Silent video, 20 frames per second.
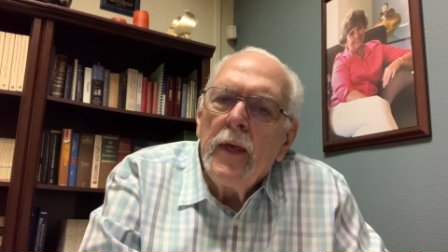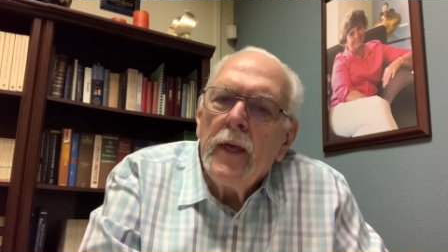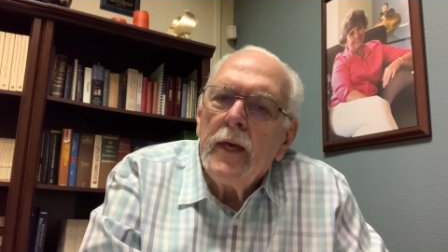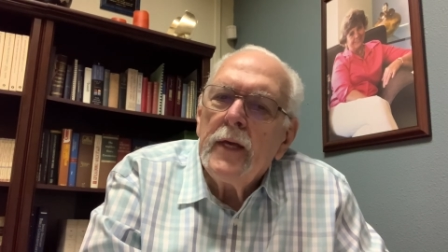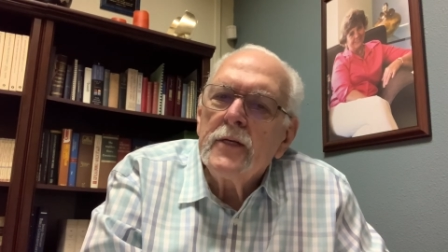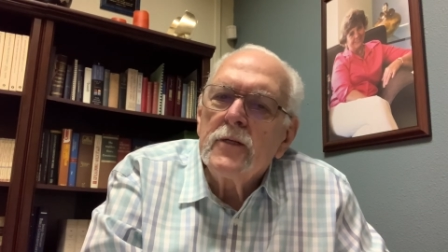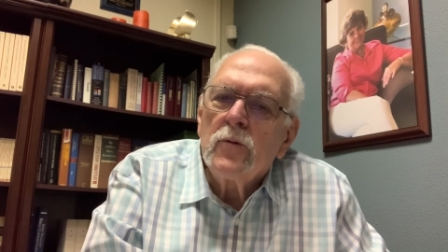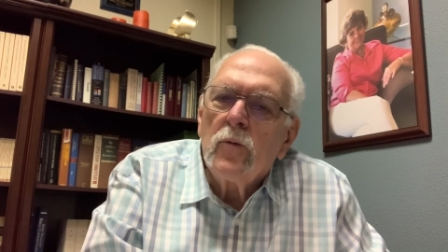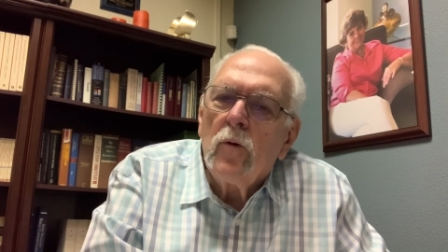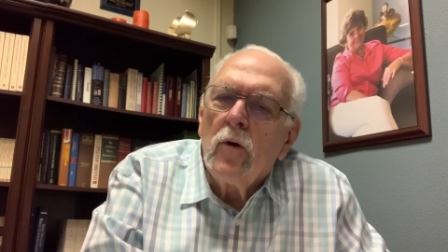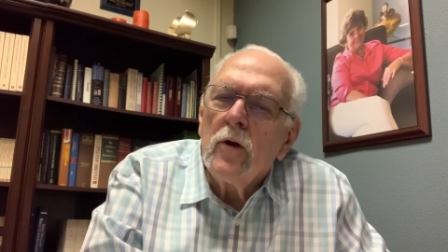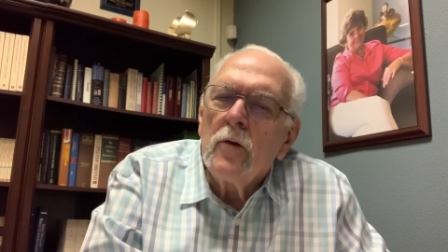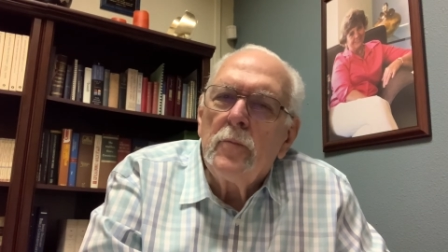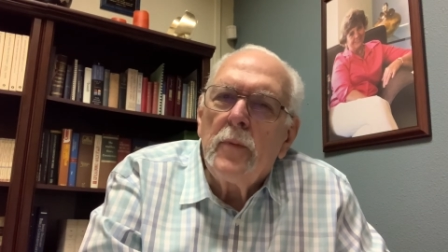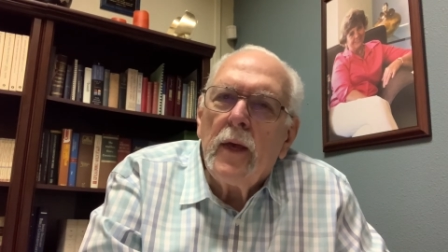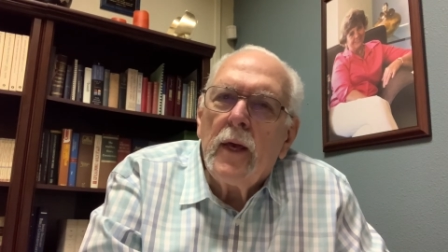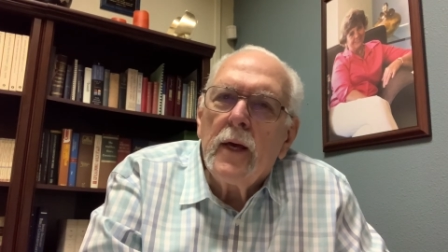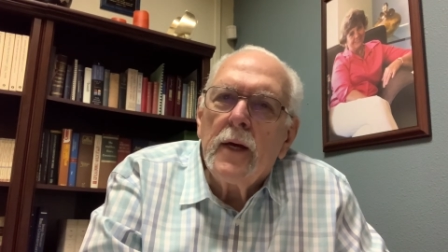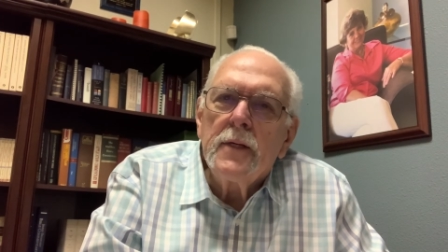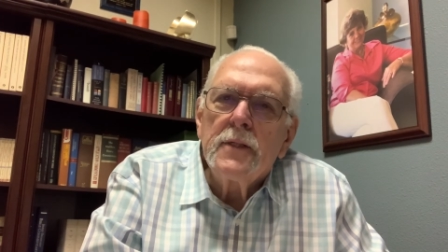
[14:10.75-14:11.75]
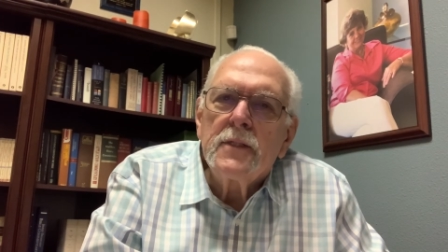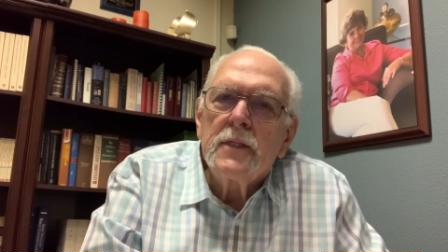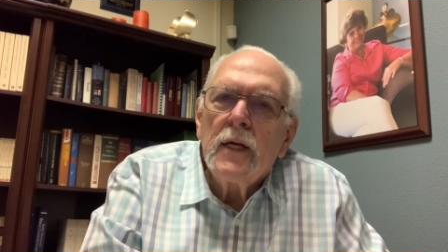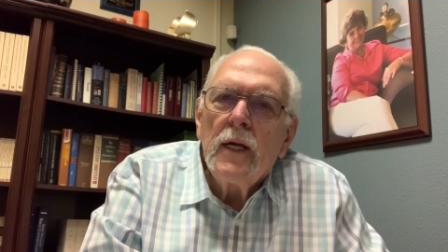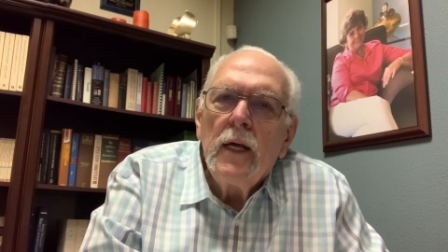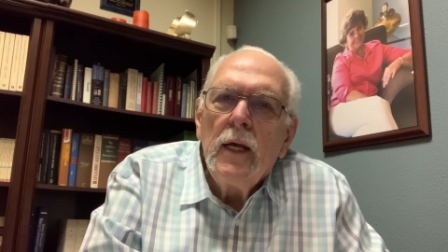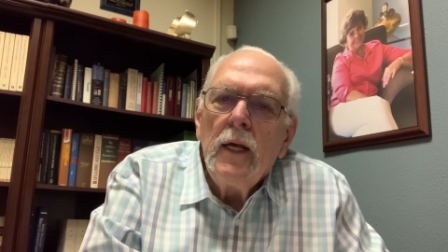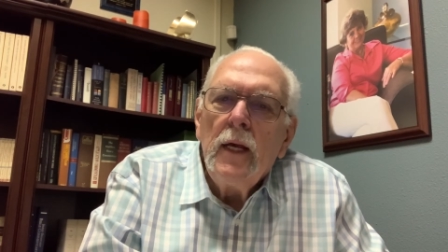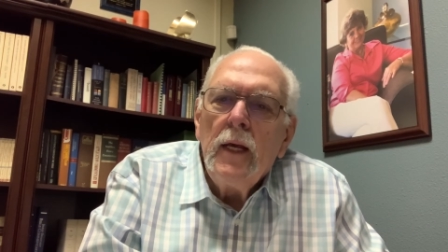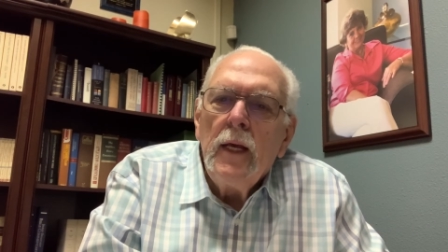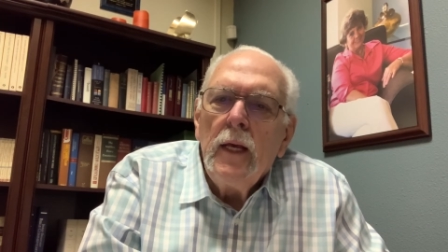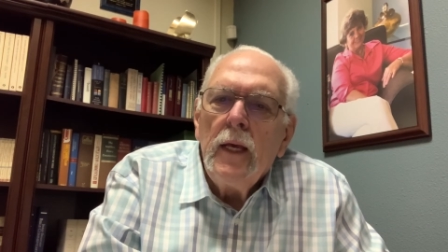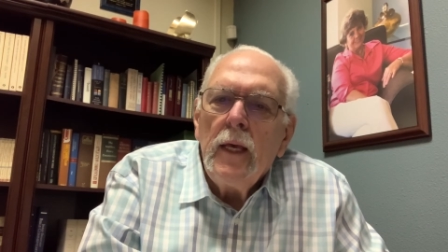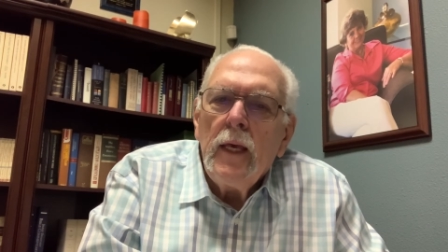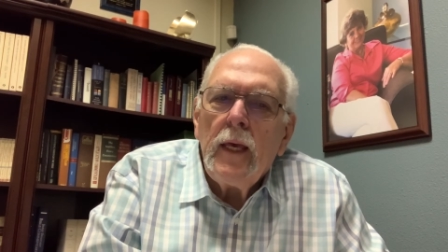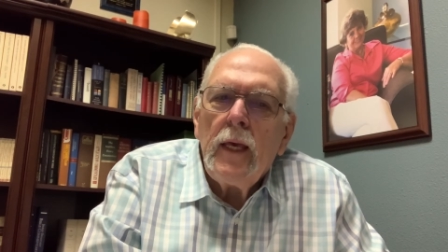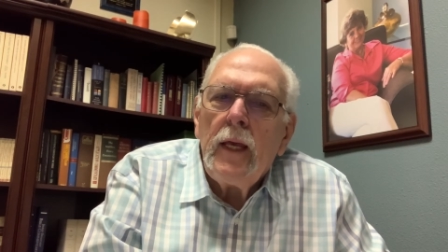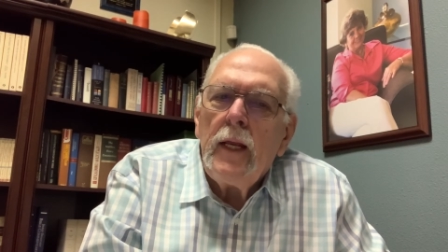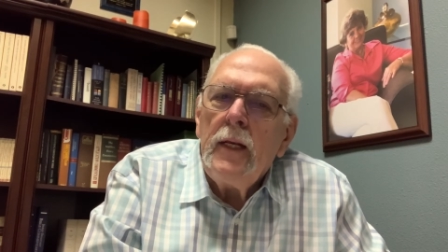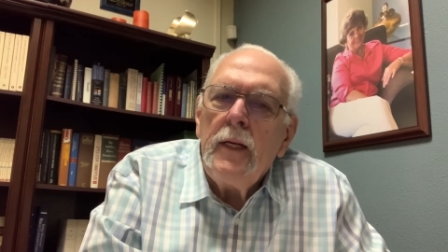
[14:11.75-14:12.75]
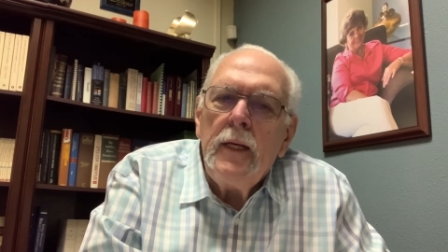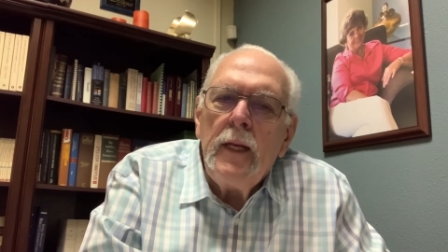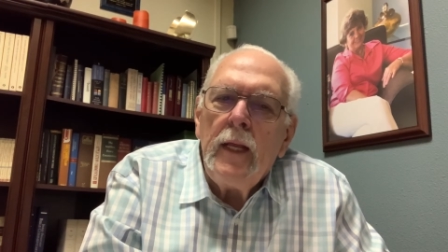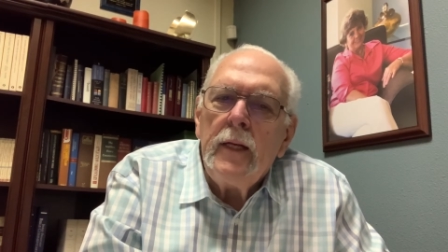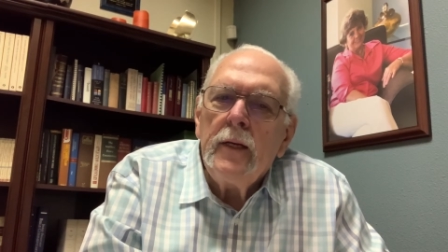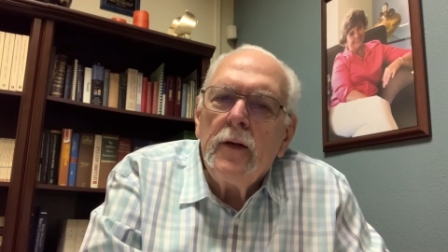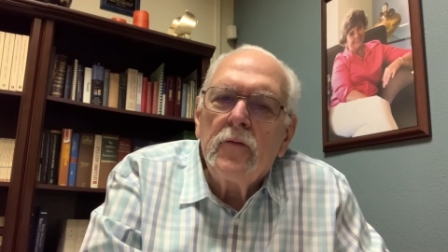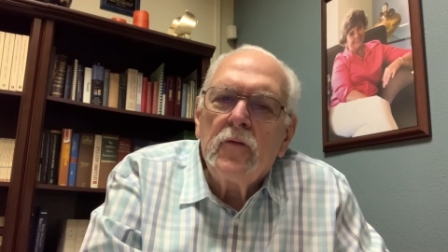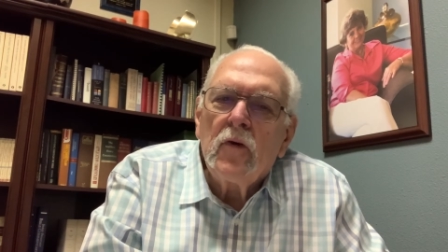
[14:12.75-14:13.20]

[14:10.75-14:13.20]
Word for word: his word because he needed